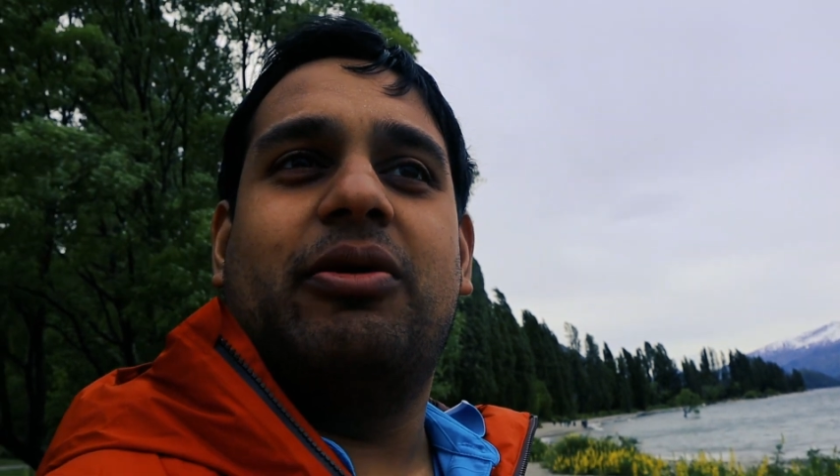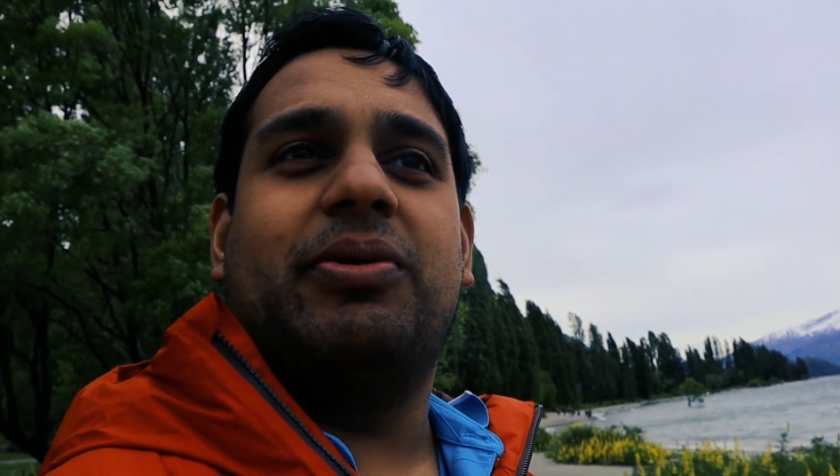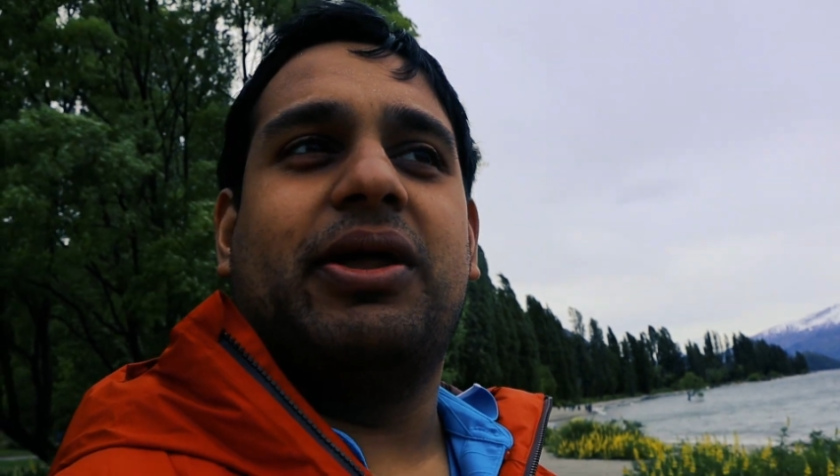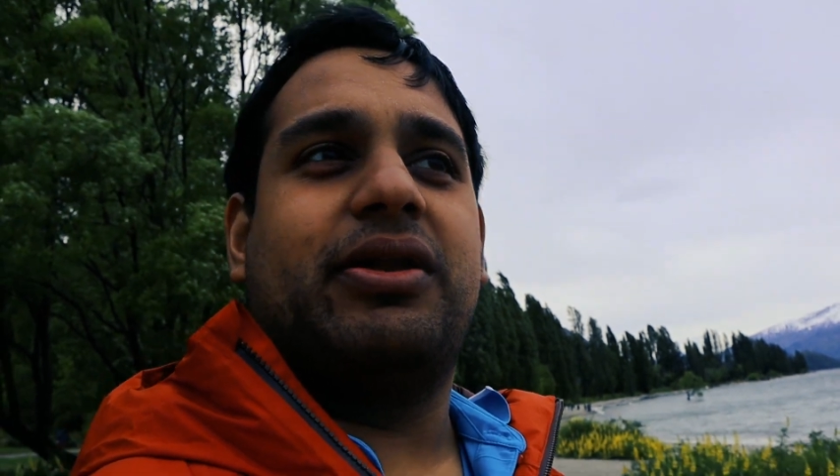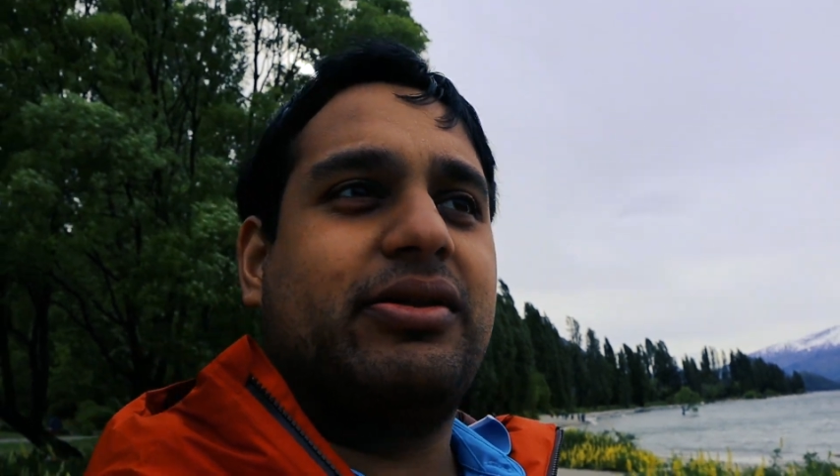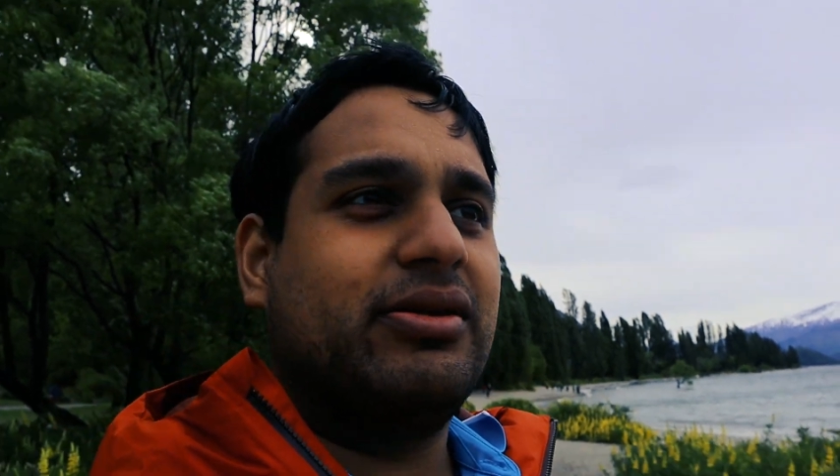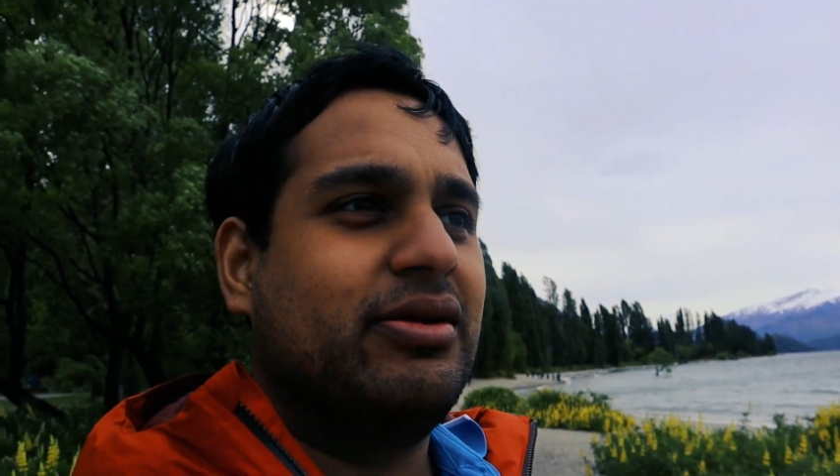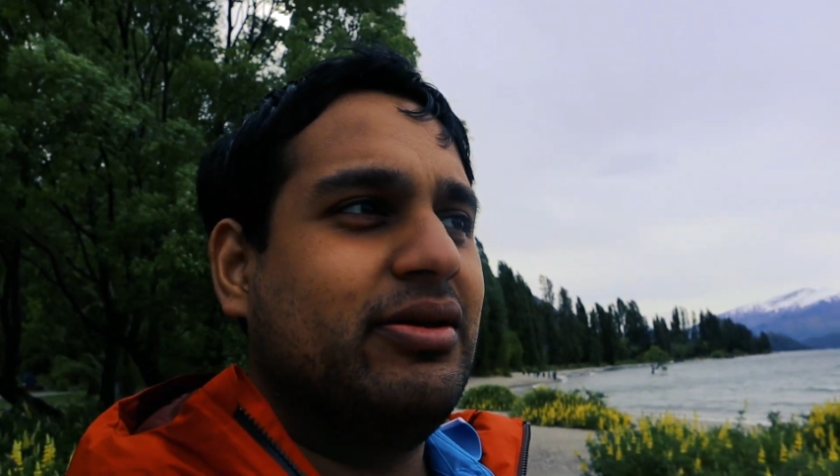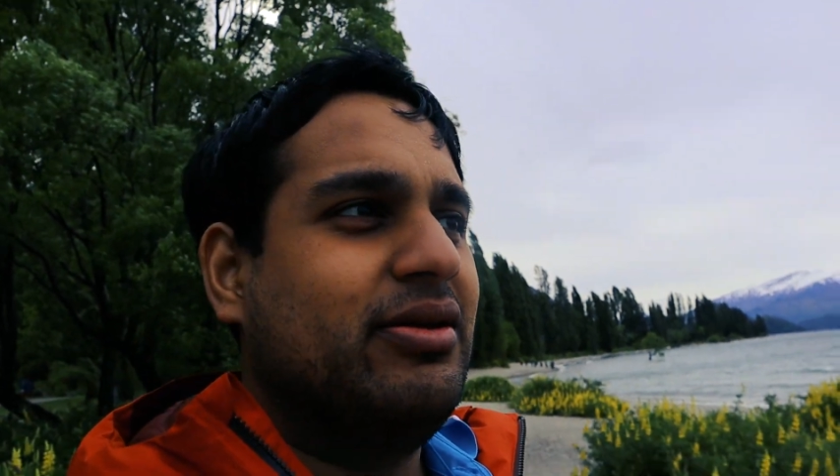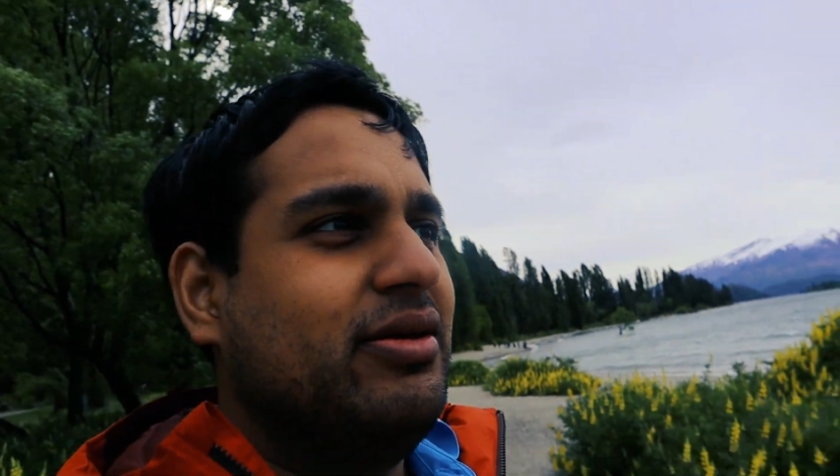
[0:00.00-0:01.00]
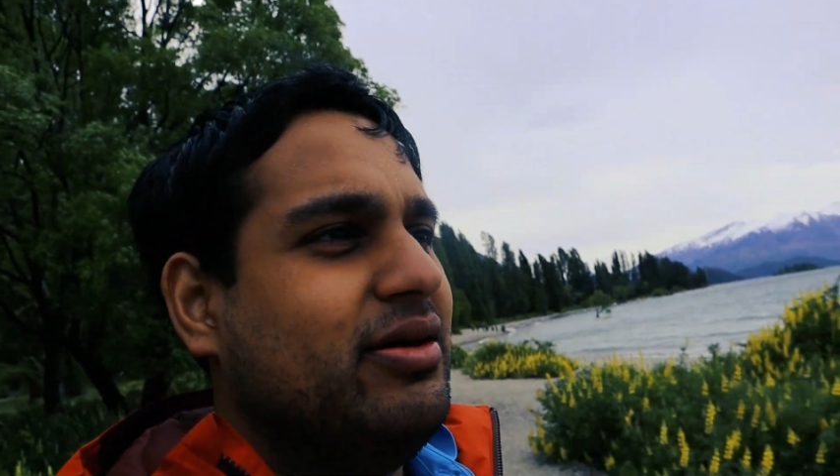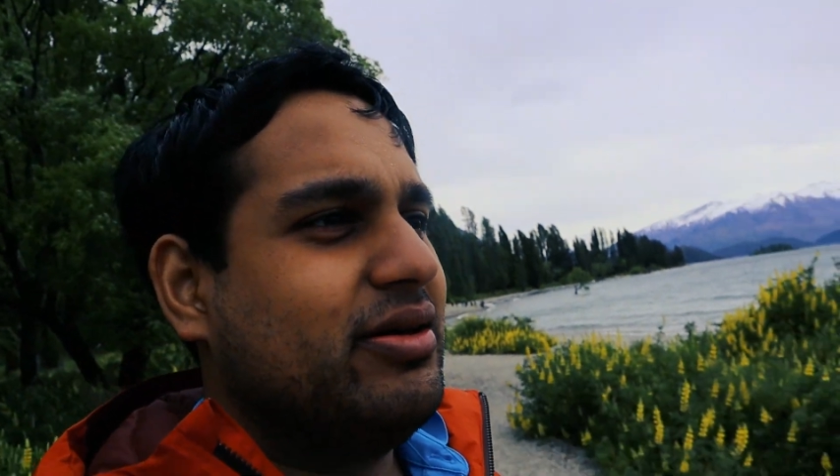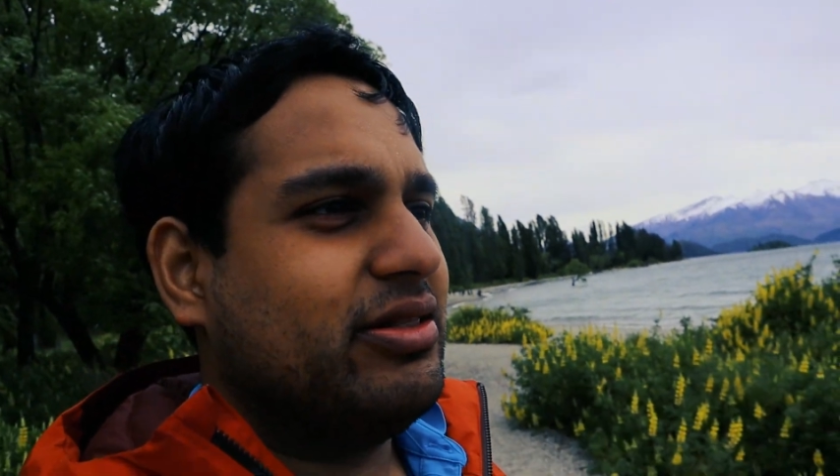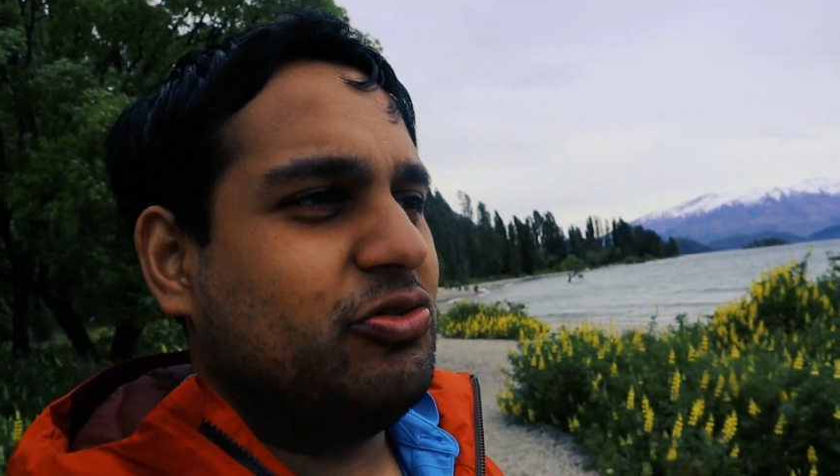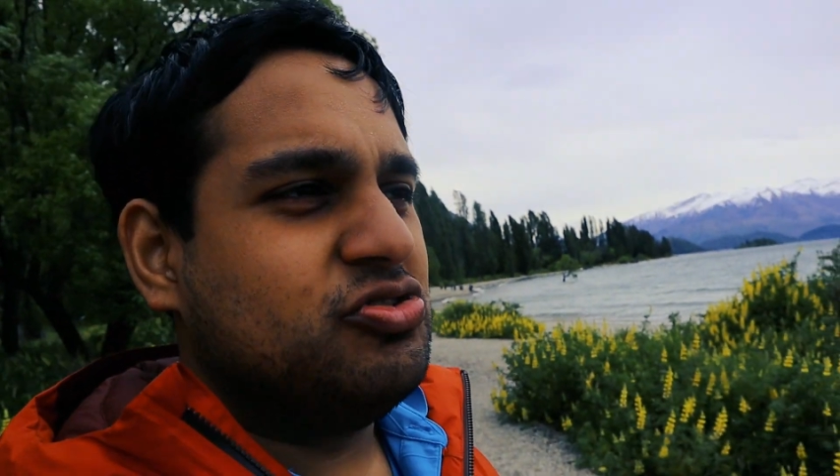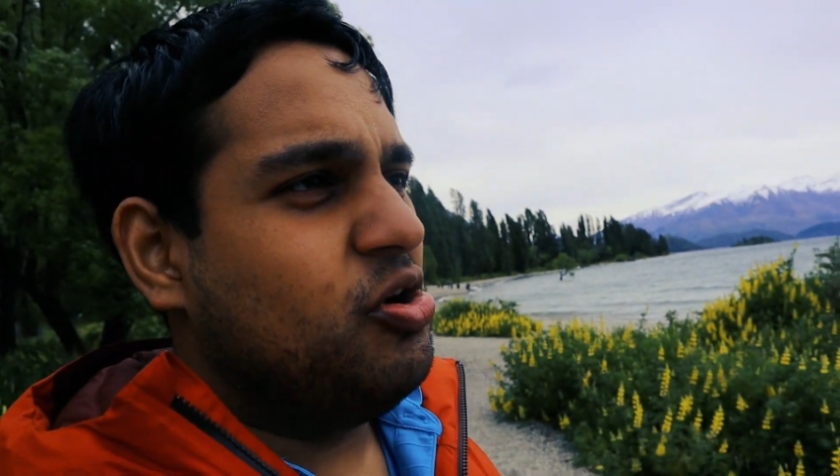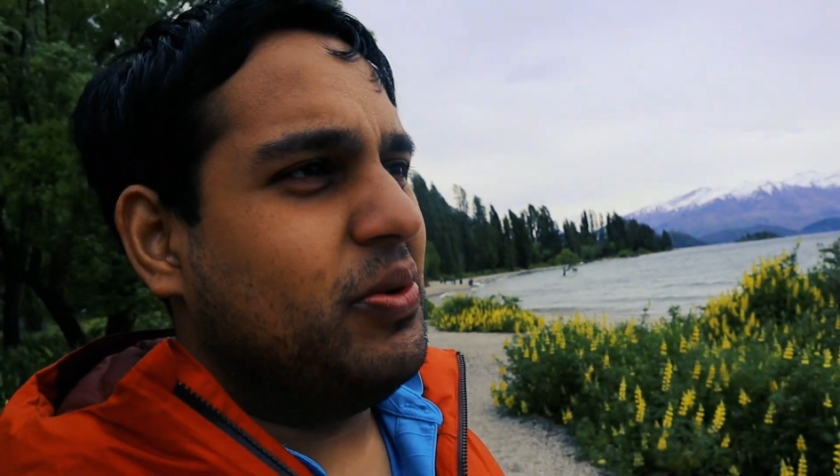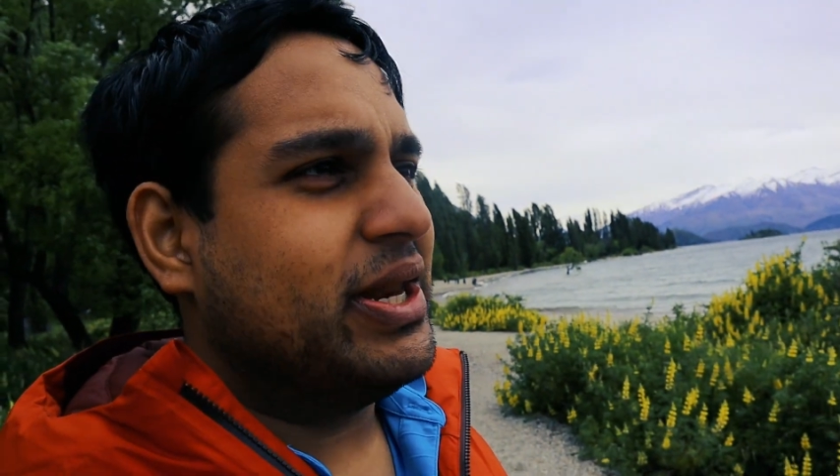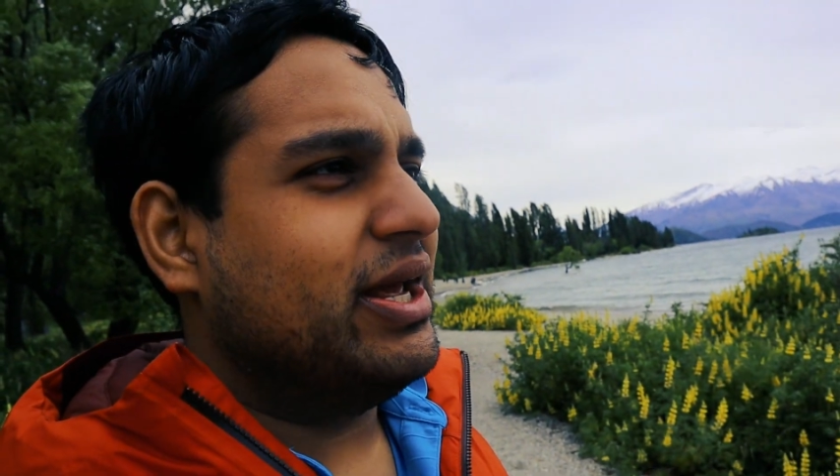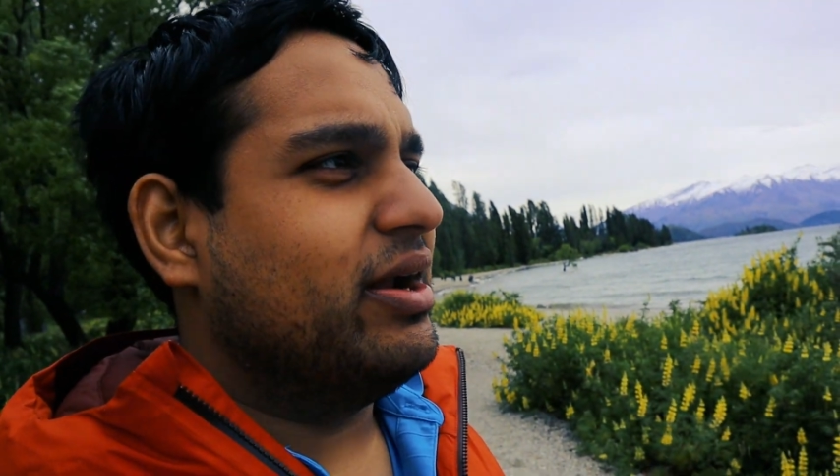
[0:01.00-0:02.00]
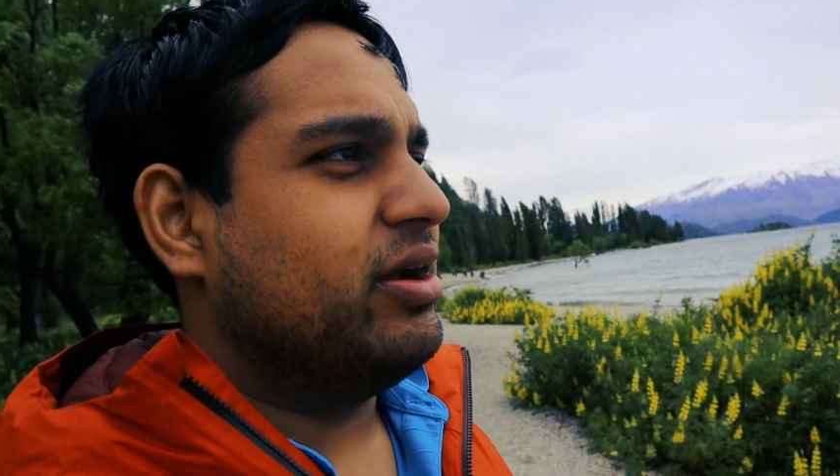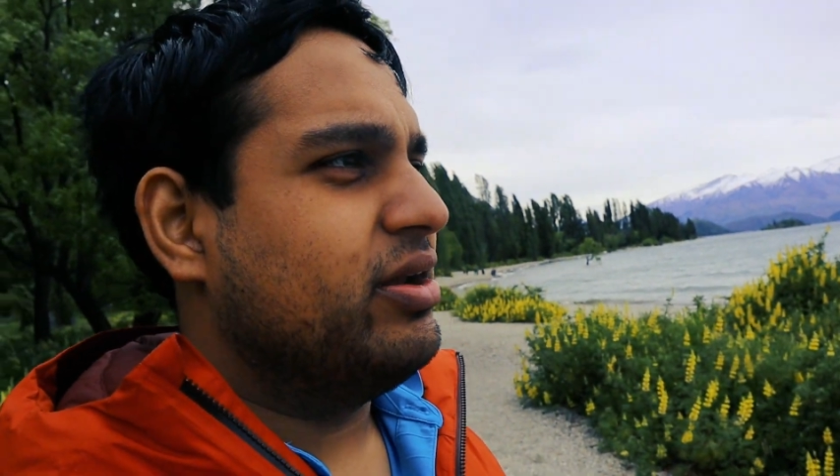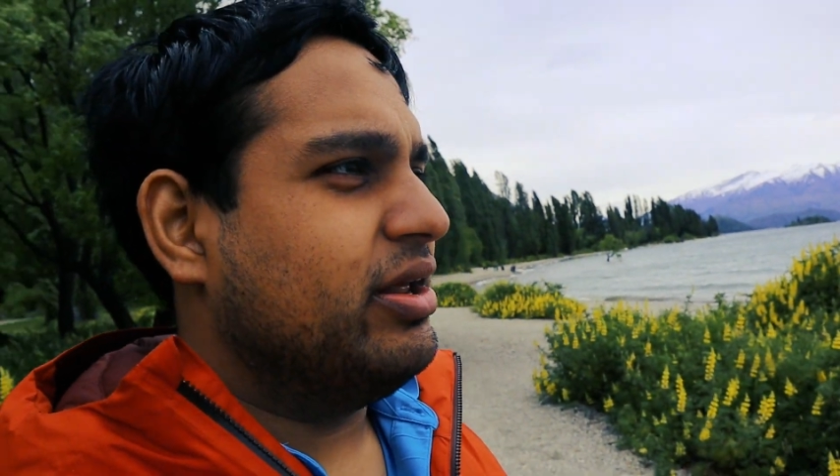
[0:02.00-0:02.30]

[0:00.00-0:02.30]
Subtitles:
but there was no one here.